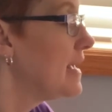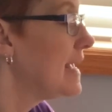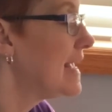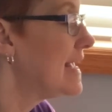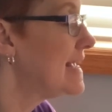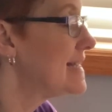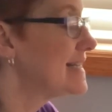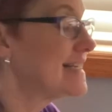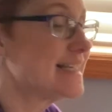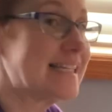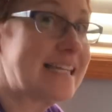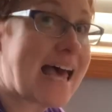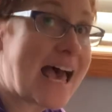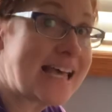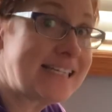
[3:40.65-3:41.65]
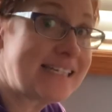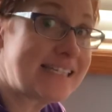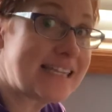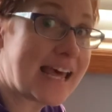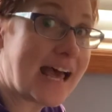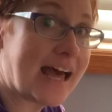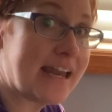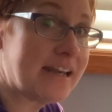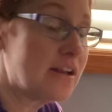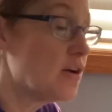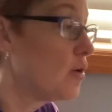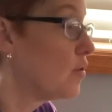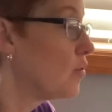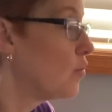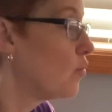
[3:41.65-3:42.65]
is less
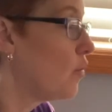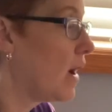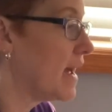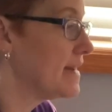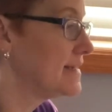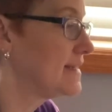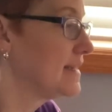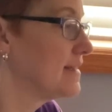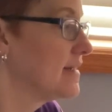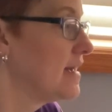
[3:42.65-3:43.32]
than what?